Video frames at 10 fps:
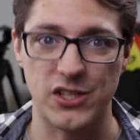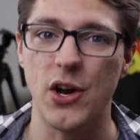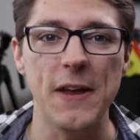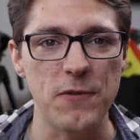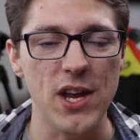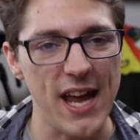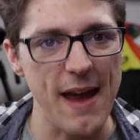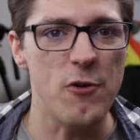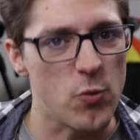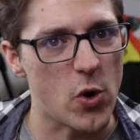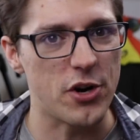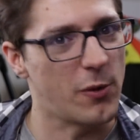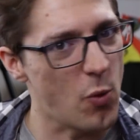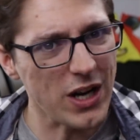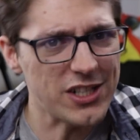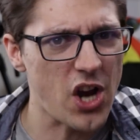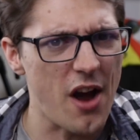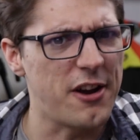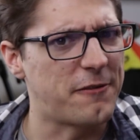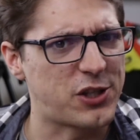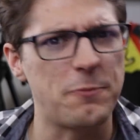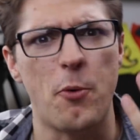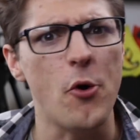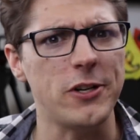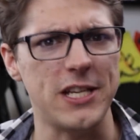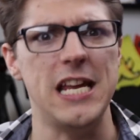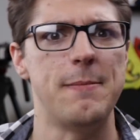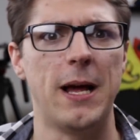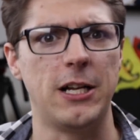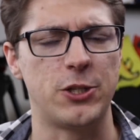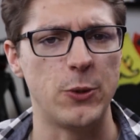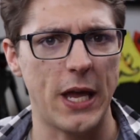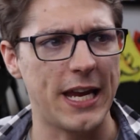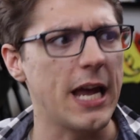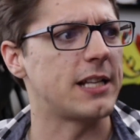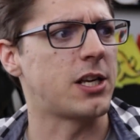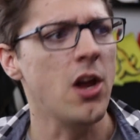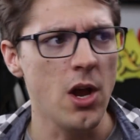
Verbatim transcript: So if you ever wonder what kind of support email do they get,